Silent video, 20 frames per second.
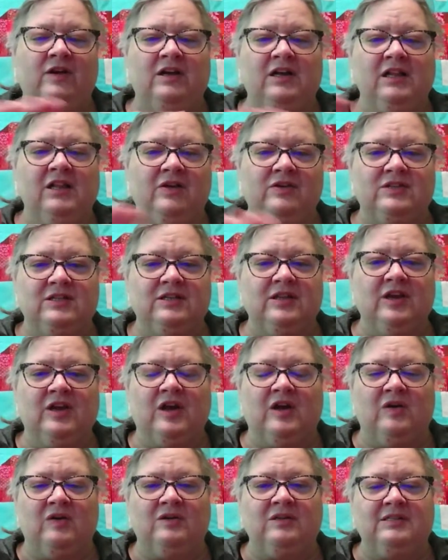close to the
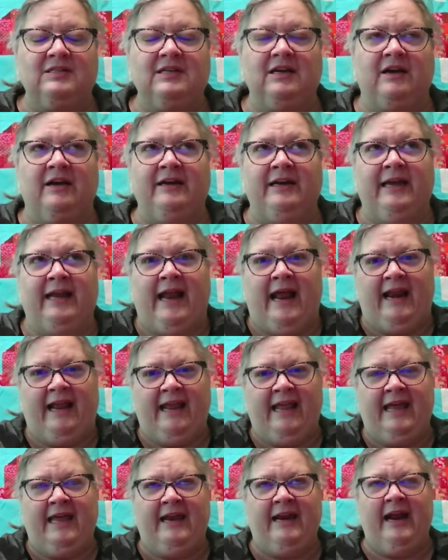coast on
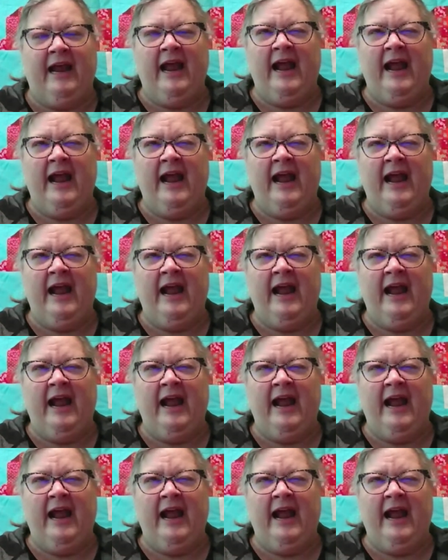Connecticut.